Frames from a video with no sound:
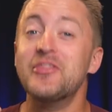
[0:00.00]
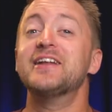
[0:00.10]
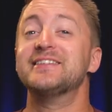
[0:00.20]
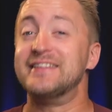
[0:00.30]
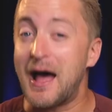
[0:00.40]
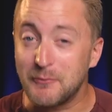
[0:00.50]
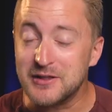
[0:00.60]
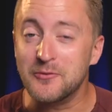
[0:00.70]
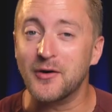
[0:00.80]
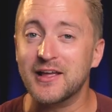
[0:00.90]
that is not what
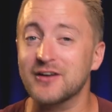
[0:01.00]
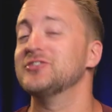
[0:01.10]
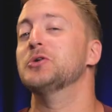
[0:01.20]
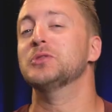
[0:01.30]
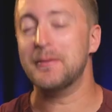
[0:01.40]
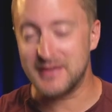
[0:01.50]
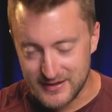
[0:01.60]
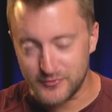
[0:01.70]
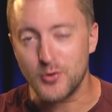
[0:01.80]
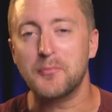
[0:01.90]
you wanna hear, so let me
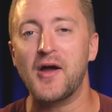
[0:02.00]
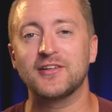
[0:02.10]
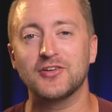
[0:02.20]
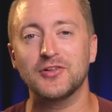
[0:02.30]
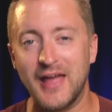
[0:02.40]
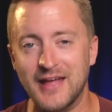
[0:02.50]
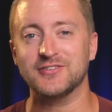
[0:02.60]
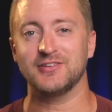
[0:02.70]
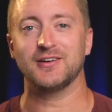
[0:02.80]
give you a practical answer.